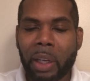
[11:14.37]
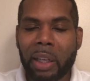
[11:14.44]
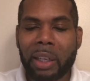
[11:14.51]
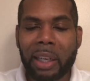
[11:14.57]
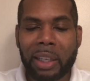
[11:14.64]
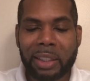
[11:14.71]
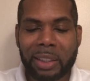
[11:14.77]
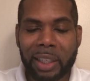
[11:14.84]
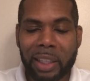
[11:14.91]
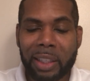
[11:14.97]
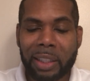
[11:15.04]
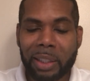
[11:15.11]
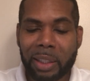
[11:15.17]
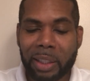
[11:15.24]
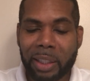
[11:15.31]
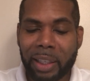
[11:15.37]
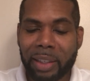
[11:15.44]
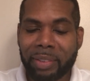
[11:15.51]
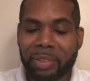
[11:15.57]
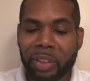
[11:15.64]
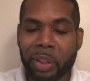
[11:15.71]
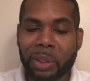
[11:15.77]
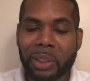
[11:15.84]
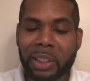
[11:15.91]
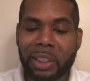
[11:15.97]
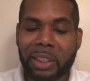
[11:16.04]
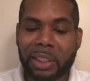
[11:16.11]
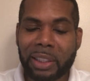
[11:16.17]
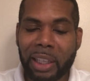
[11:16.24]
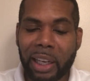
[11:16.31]
let's take a look at
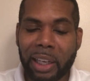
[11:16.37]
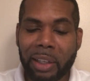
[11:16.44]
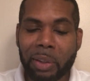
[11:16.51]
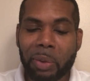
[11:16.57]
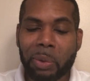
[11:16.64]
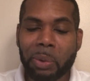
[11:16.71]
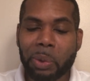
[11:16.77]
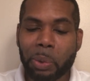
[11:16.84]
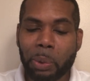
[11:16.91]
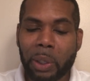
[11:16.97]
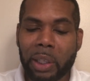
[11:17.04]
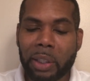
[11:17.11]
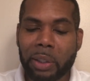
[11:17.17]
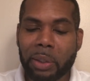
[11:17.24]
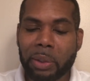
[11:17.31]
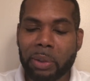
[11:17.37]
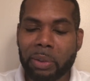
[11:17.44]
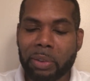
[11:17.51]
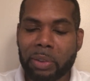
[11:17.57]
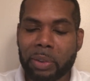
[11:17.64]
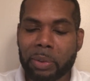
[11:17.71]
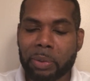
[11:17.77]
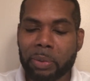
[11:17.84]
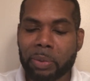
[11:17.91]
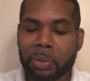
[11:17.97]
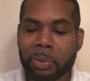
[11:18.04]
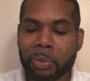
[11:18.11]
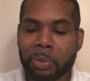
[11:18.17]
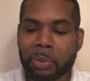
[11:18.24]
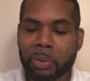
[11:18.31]
verses 8 through 12.
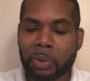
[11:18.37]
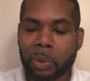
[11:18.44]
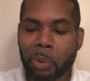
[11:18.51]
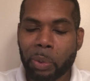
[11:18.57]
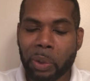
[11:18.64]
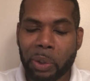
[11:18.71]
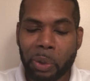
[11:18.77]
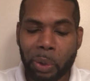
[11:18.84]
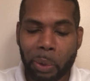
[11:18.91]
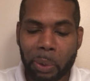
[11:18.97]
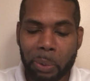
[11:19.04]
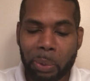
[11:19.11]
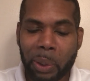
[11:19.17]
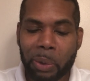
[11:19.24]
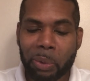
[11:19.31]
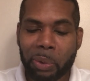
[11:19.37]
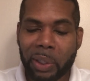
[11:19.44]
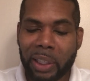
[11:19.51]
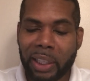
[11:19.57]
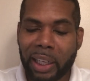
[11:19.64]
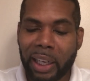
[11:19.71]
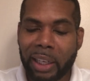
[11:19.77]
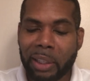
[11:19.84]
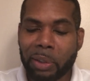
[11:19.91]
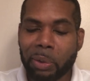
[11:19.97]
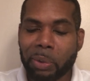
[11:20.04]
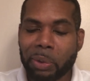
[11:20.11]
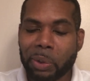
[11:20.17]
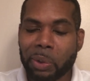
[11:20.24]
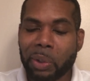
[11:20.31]
Well, you know what? We're going to read 8
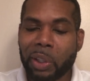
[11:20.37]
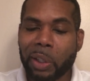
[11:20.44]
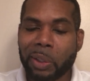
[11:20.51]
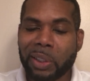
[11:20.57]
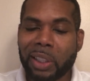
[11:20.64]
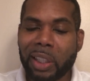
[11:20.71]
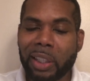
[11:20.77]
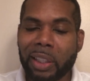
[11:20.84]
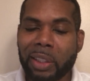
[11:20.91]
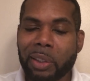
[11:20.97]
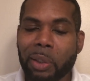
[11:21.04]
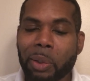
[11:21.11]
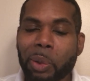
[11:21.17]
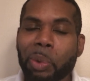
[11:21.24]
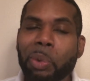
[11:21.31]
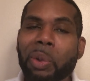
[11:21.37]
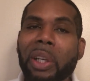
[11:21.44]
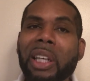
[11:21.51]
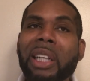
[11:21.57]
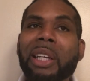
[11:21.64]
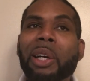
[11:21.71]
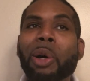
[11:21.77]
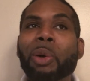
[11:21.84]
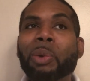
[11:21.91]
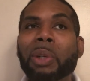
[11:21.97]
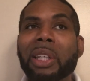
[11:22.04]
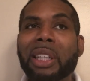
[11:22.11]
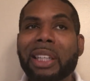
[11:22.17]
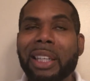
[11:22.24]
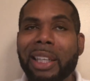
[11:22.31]
through 13. You really
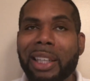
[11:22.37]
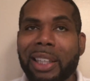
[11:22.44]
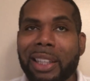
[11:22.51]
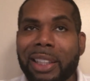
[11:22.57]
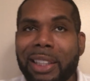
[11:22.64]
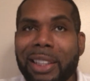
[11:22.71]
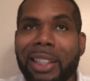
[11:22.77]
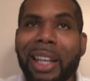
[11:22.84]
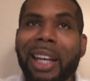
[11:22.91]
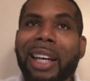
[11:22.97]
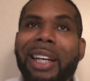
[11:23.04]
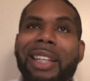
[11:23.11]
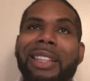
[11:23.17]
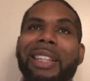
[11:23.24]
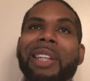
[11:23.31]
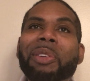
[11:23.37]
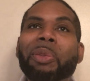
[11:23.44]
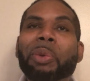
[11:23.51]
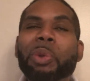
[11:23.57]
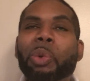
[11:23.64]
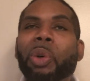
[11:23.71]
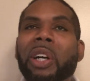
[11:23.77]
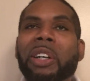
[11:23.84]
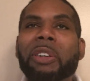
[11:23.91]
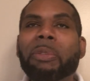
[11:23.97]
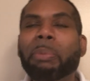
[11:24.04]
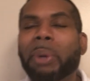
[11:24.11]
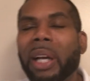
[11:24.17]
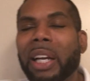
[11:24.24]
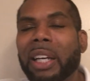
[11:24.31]
only need 10 through 12,
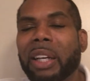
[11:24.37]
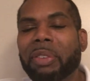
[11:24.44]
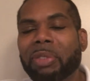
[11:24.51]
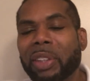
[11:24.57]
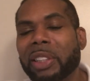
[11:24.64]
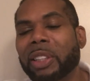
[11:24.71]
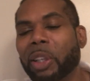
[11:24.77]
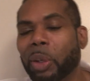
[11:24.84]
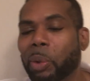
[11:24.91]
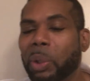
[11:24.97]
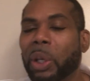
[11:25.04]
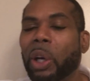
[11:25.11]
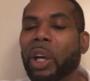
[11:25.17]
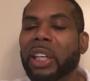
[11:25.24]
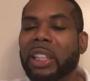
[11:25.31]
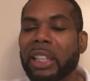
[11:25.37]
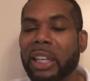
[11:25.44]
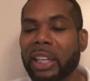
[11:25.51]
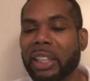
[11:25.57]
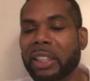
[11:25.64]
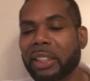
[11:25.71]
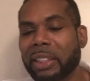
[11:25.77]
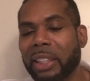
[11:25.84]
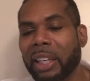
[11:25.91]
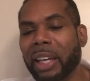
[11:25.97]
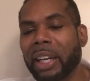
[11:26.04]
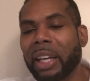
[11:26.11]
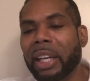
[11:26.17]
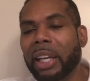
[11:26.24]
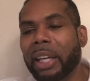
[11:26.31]
but I love for us to know context.
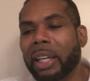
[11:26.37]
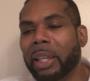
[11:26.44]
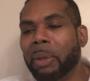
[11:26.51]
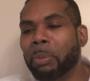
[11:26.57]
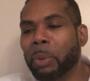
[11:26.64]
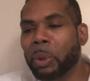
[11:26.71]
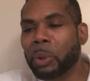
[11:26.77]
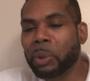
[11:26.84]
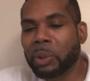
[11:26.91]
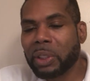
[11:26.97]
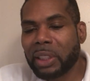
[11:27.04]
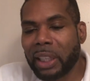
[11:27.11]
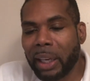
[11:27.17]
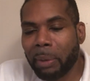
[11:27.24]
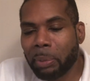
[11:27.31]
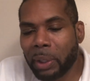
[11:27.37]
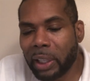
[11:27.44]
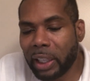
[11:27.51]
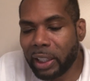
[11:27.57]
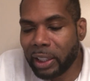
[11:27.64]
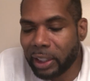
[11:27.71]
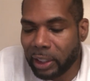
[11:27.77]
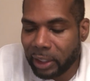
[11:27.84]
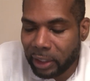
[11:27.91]
Hebrews chapter 8,